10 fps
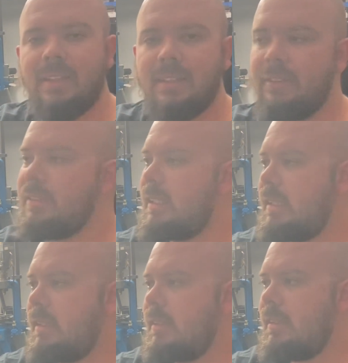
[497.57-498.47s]
enough,
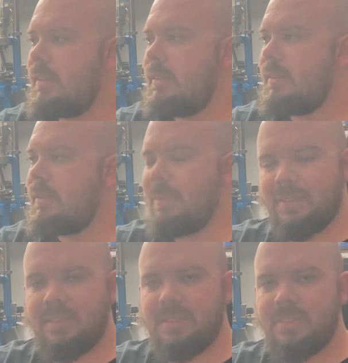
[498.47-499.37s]
my
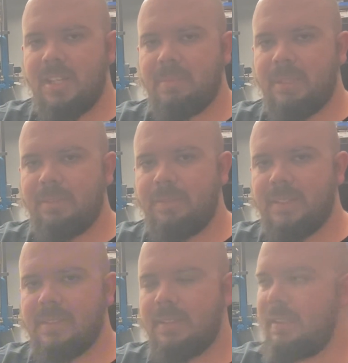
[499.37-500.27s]
CZ Checkmate
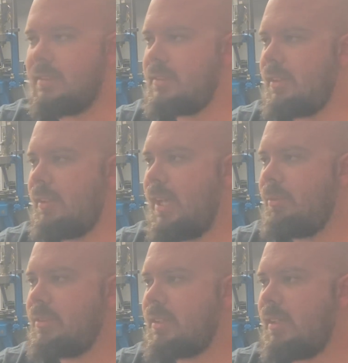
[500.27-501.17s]
fits in this, so that
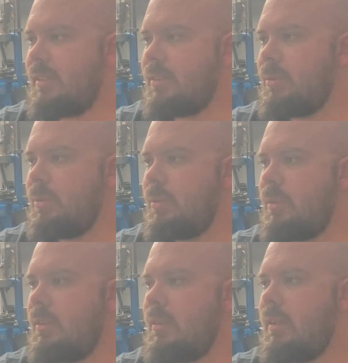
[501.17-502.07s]
was kind of
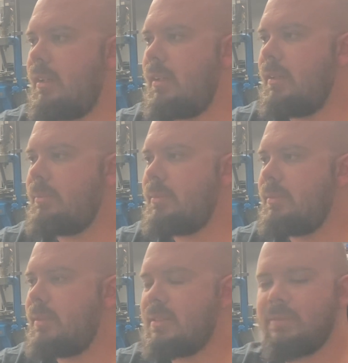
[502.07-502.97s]
cool.
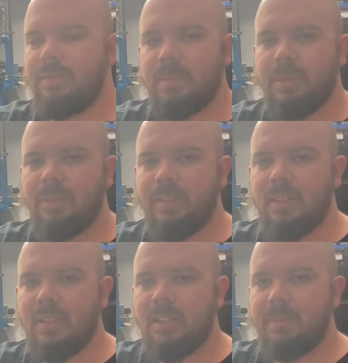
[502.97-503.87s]
Doesn't fit
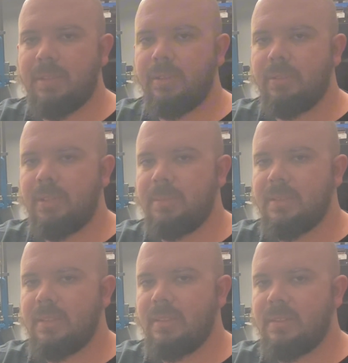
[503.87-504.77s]
perfectly like my Gugu Rebus
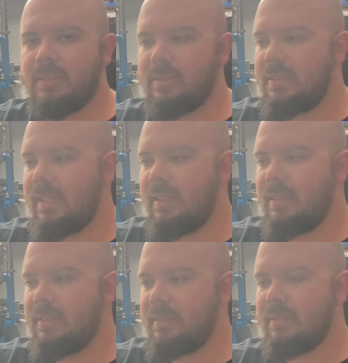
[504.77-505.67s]
does, because that
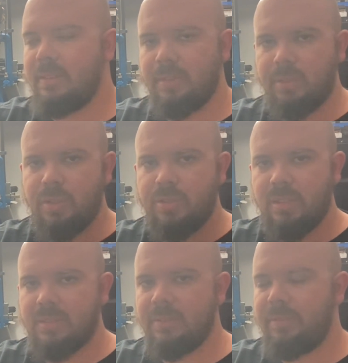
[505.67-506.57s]
is, you know, you
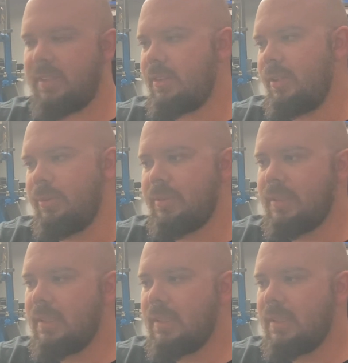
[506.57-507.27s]
adjust to fit those.